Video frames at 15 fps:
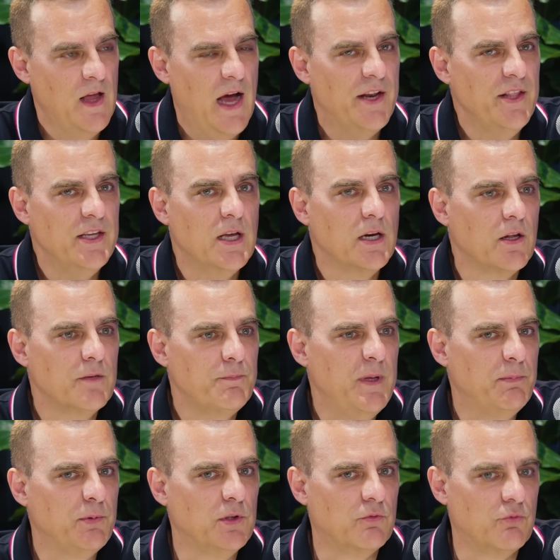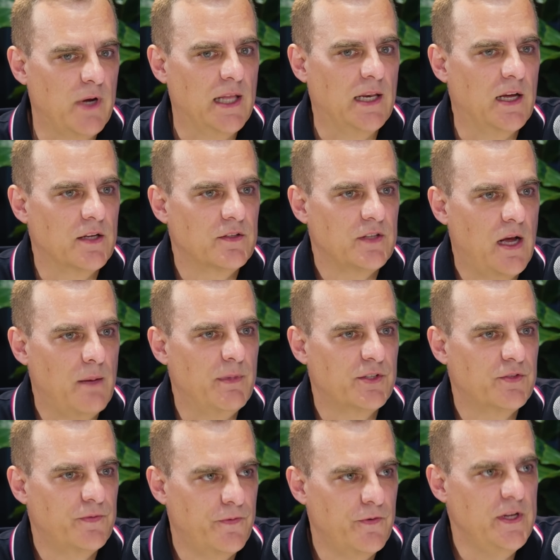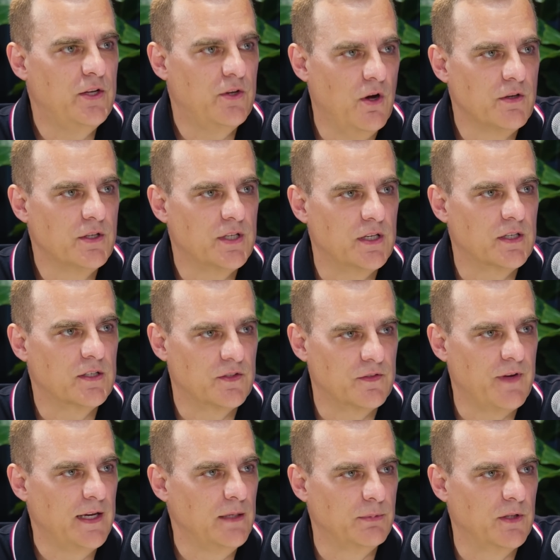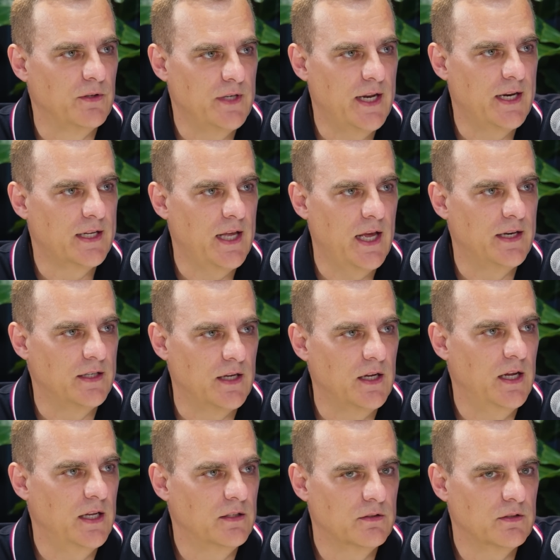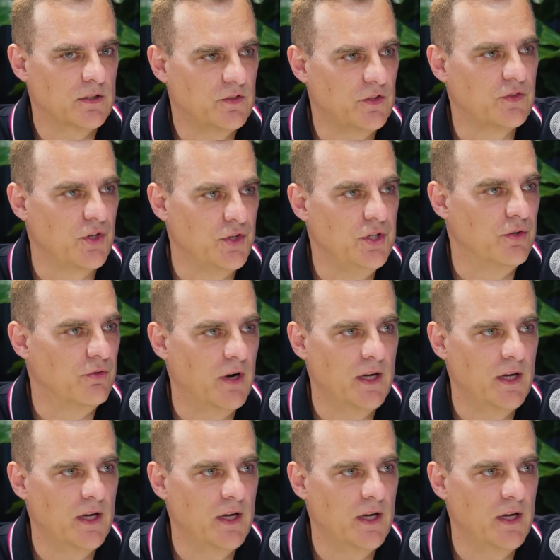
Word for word: I don't think a lot of people realize how much free content is available on Netacad and, and Cisco U,